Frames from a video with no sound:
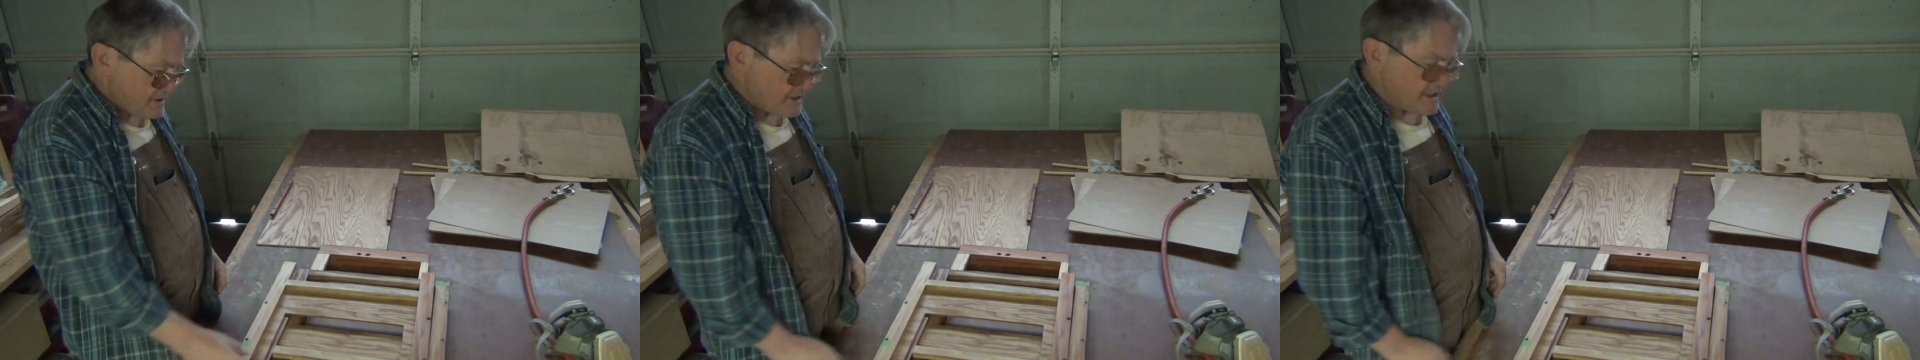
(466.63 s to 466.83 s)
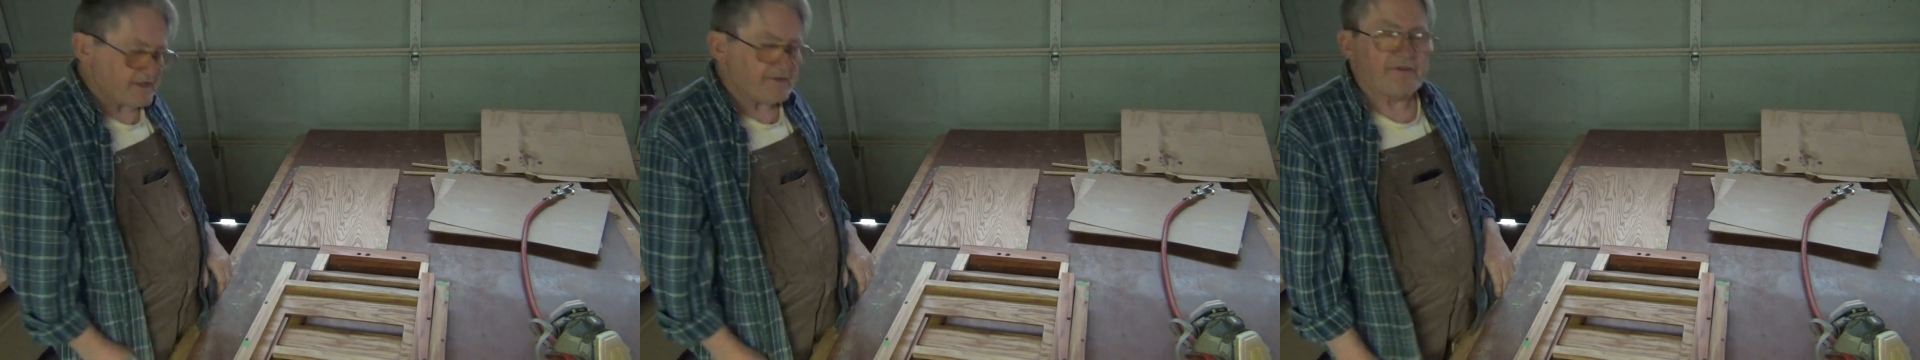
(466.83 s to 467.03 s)

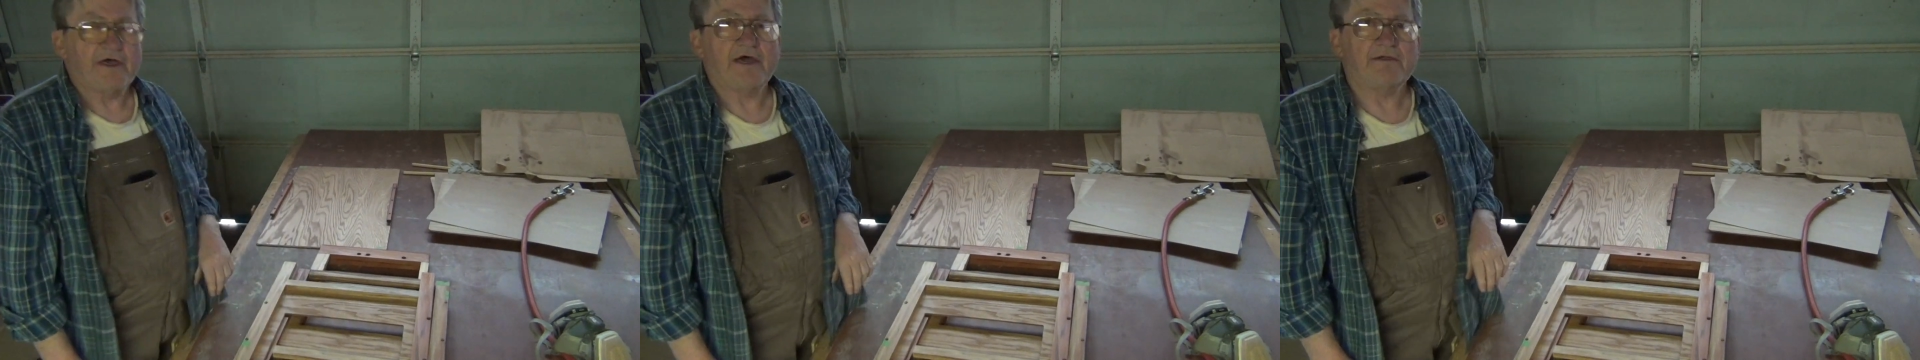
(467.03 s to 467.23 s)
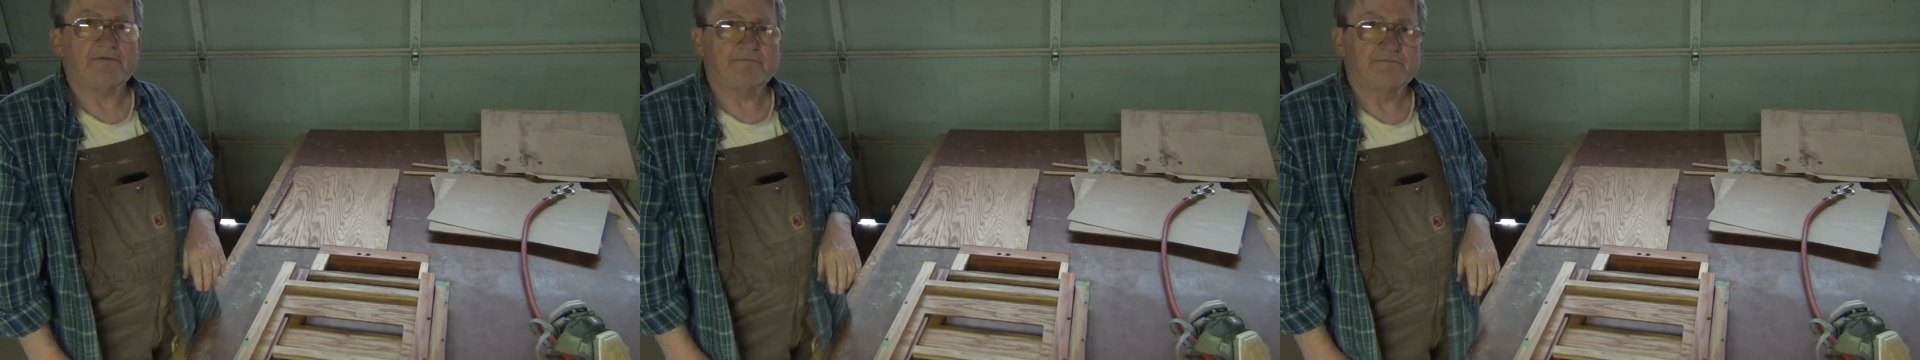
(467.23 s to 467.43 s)
And
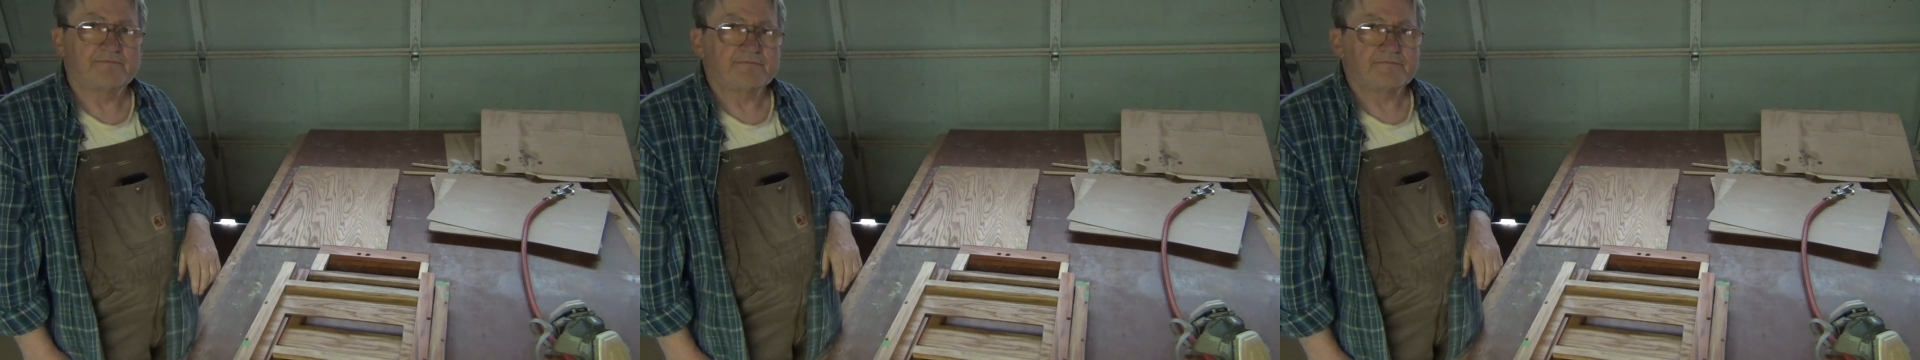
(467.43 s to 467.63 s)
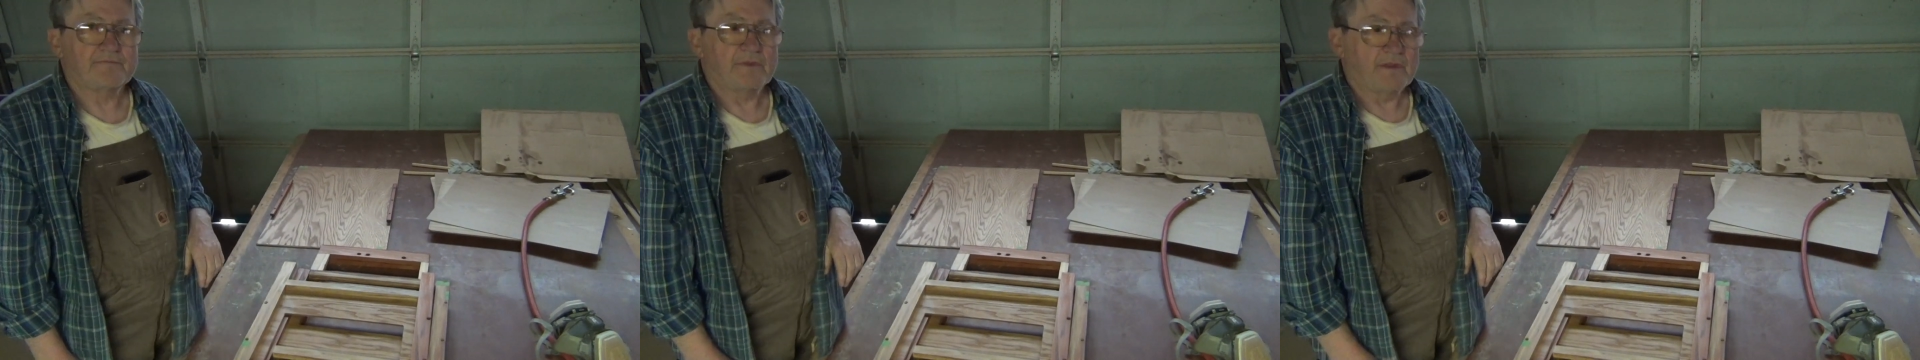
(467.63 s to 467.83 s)
that.
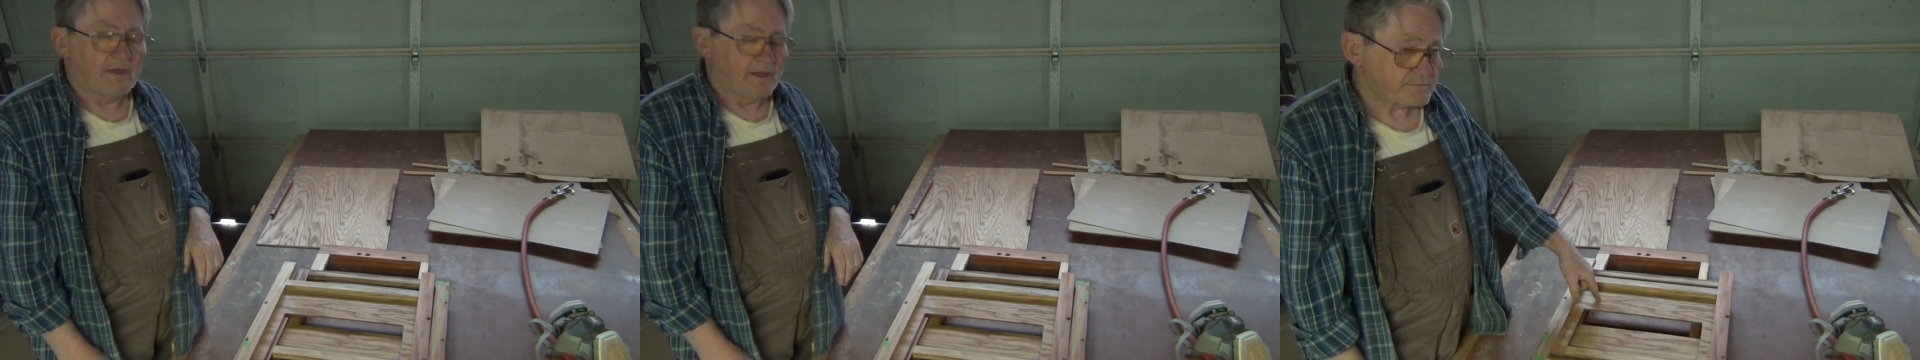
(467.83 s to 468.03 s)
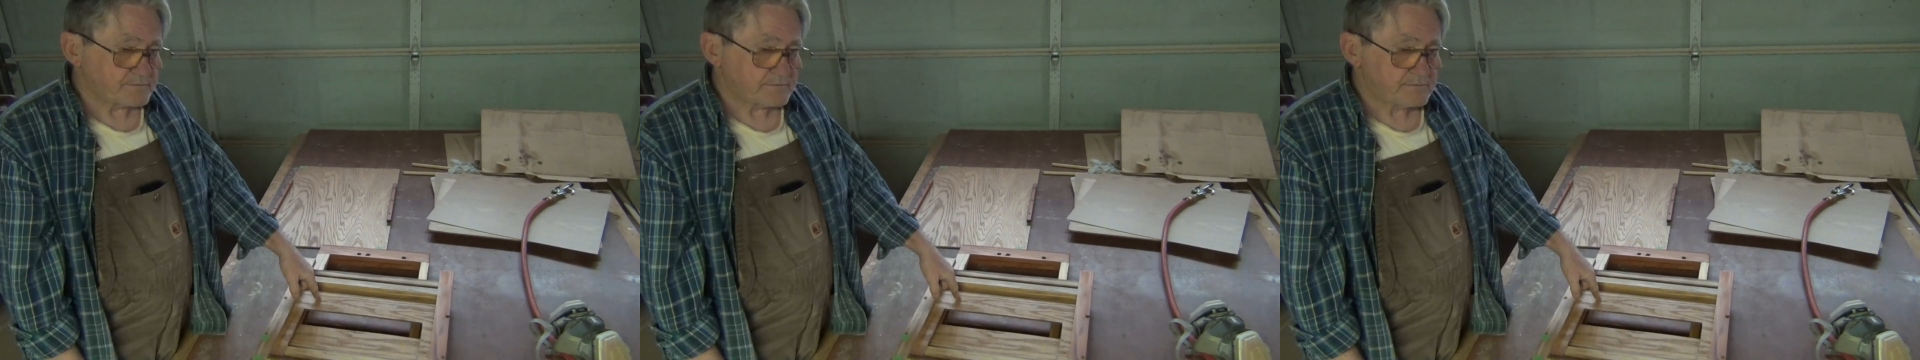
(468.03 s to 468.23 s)

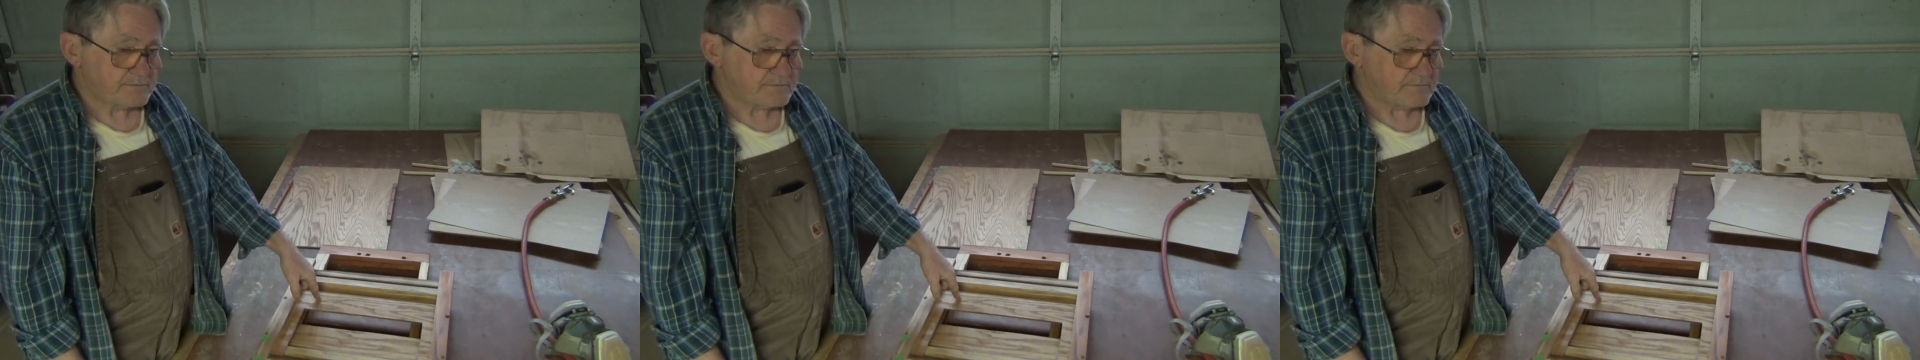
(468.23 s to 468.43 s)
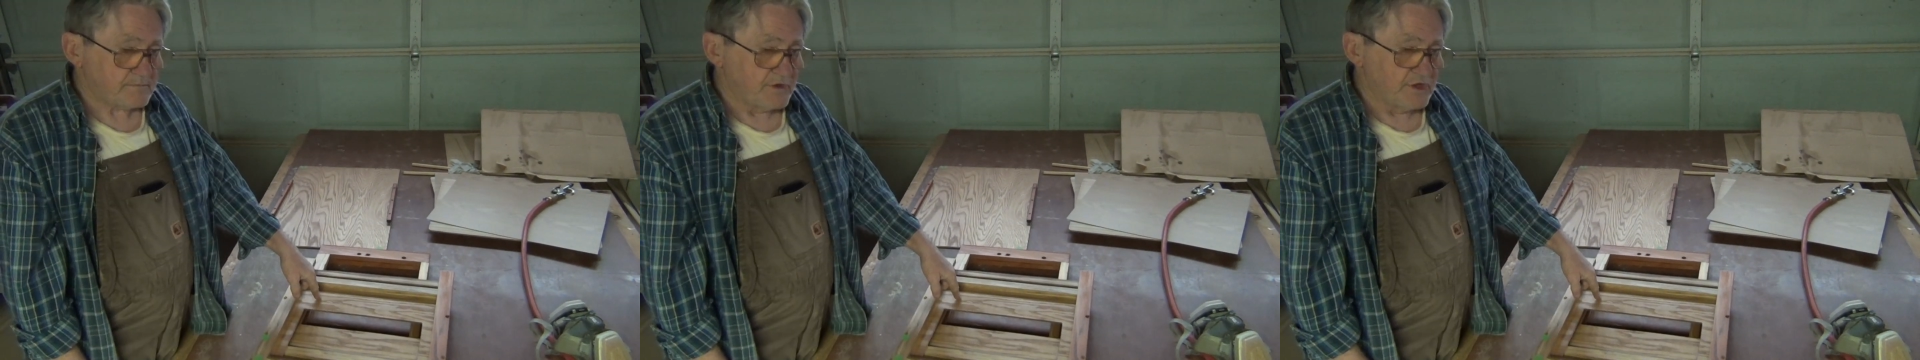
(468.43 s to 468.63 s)

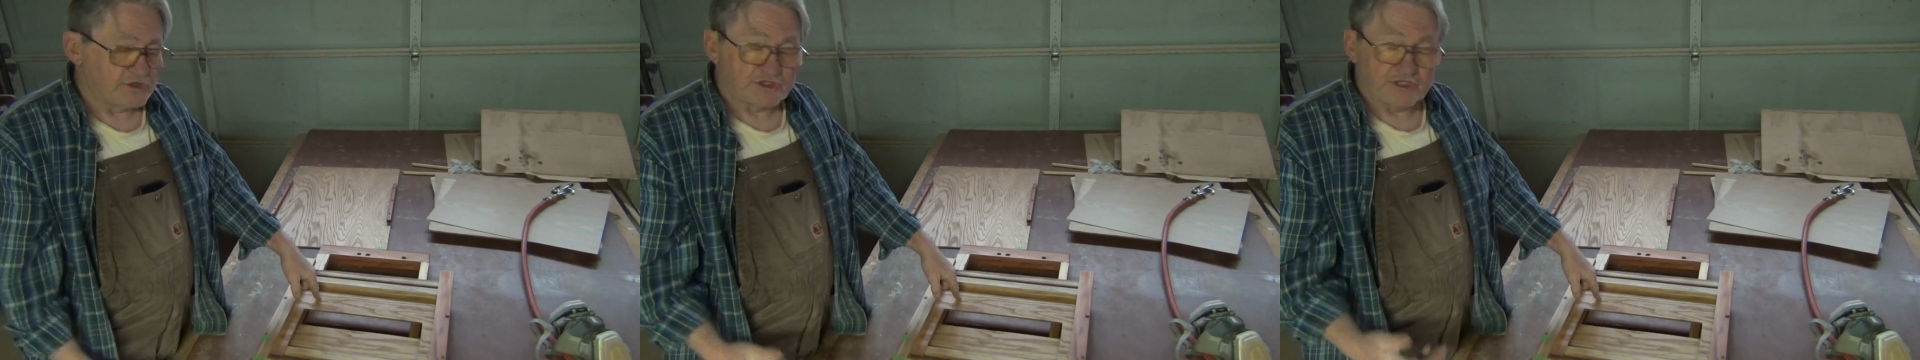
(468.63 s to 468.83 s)
There's